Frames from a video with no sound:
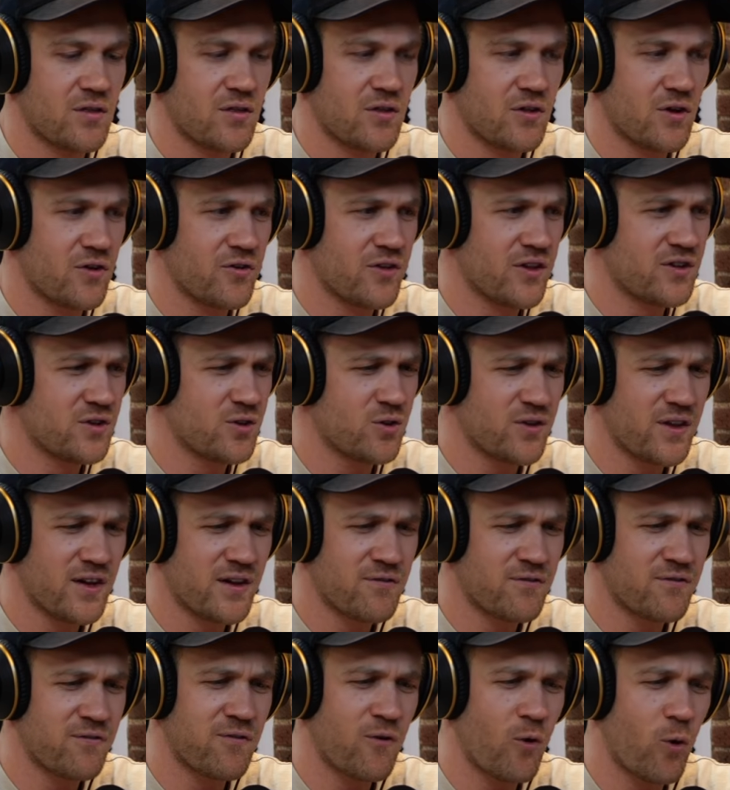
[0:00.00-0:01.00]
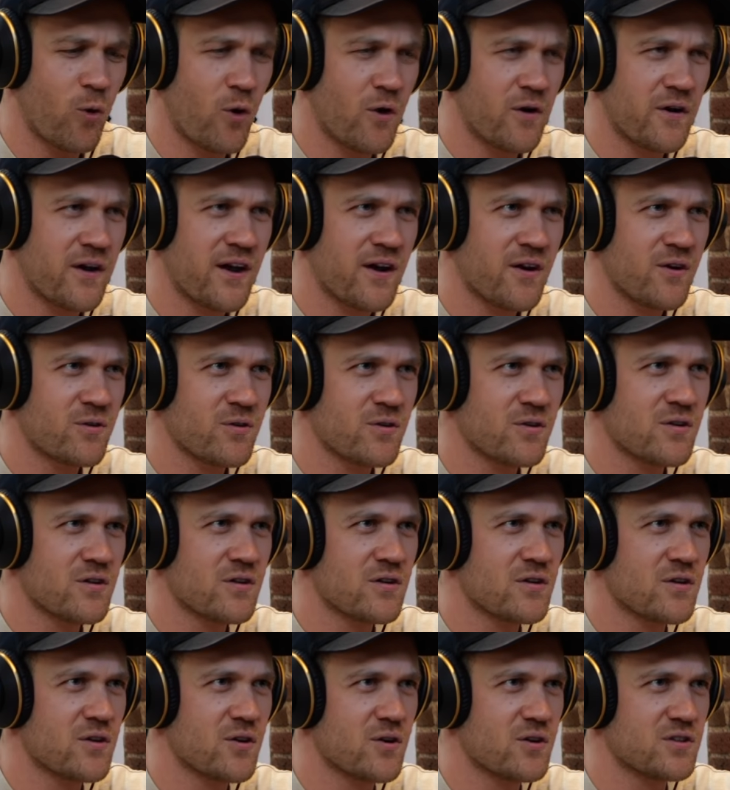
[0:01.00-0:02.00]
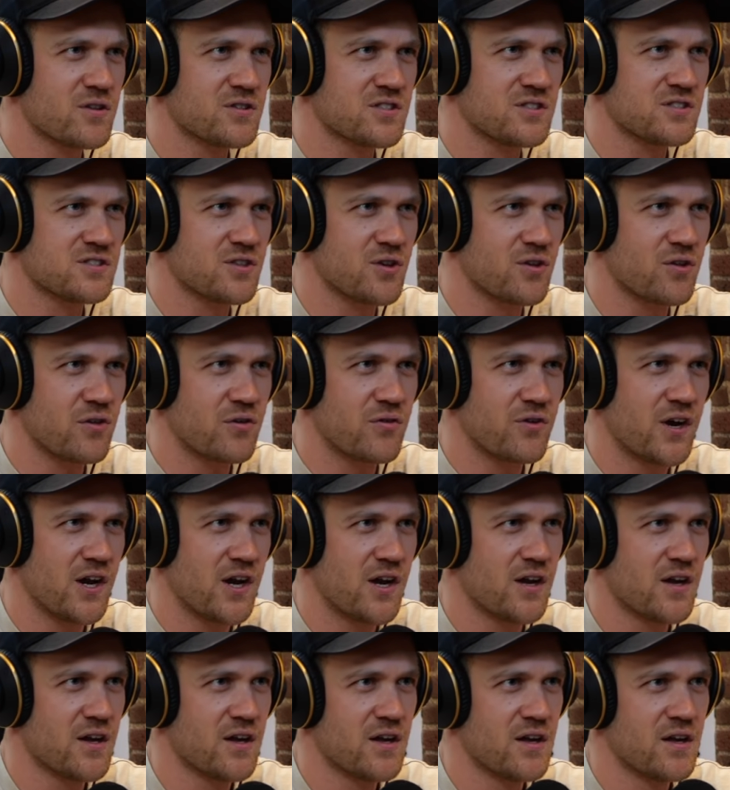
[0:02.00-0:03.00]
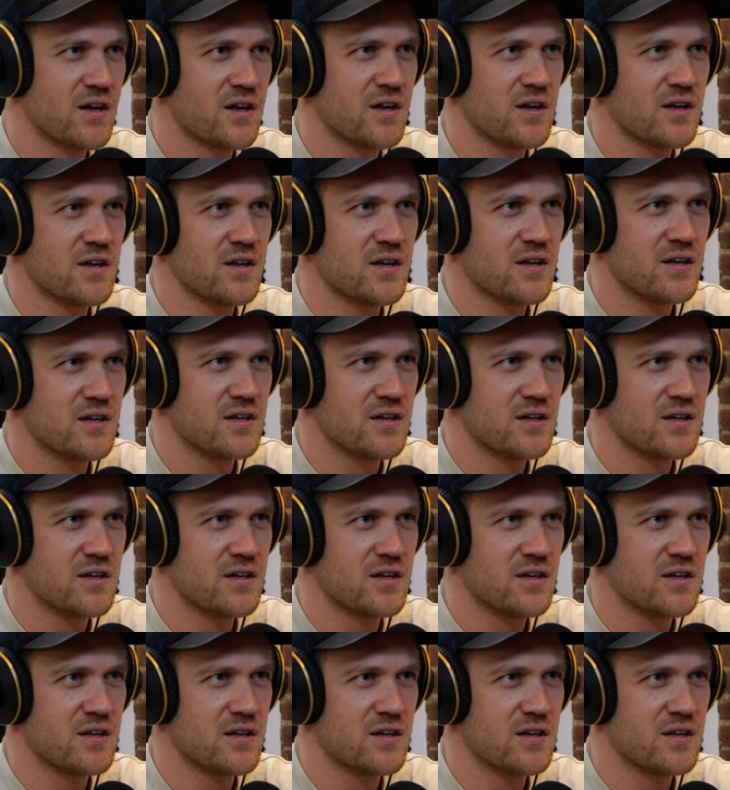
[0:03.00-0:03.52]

Don't they have 4 now? Or is it still 3?